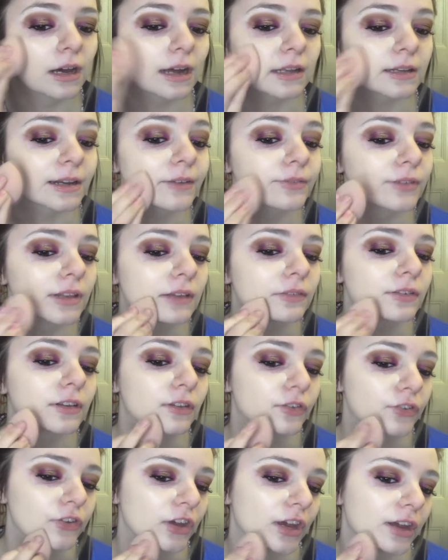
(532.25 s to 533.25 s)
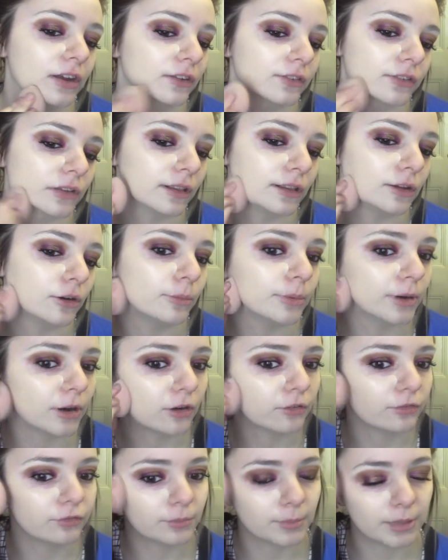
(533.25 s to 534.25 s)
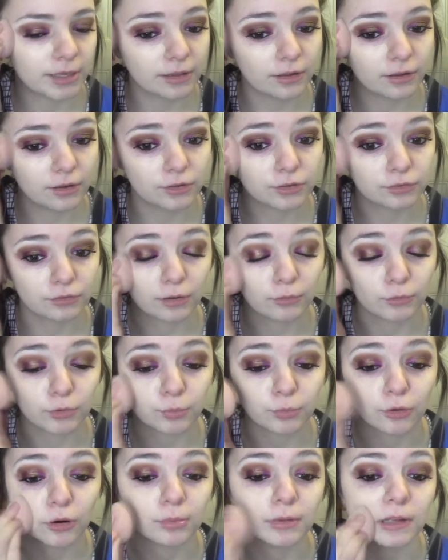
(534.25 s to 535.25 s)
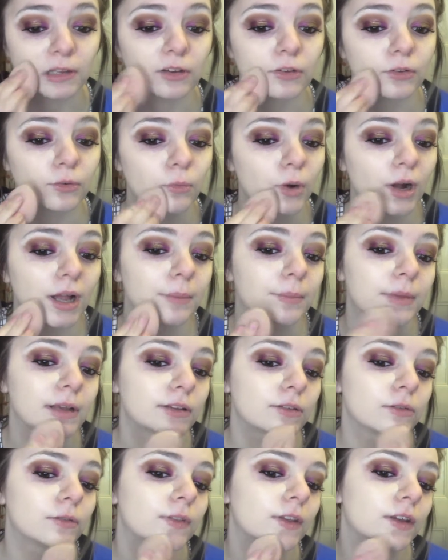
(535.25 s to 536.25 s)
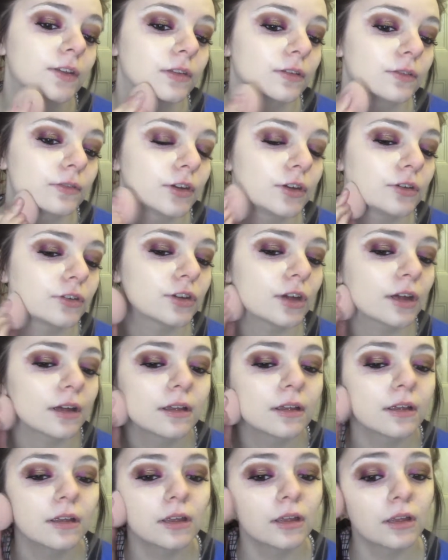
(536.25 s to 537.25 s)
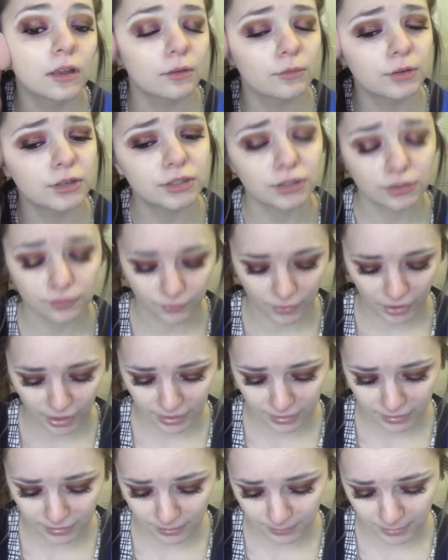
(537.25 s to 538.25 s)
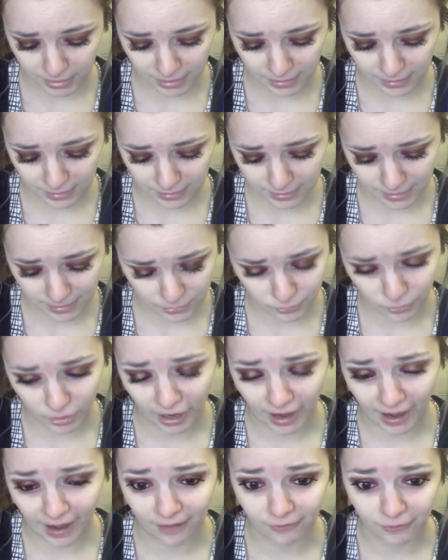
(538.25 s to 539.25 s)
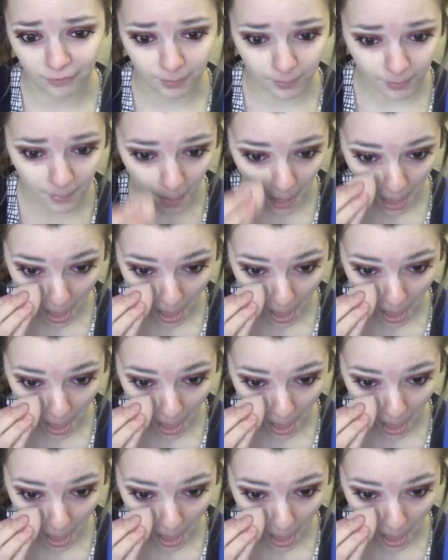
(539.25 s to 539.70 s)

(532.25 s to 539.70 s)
I definitely think the shade is a little bit off for me though, so I would probably use a white mixer with this in the future, which is fine. I mean, that's why I have them.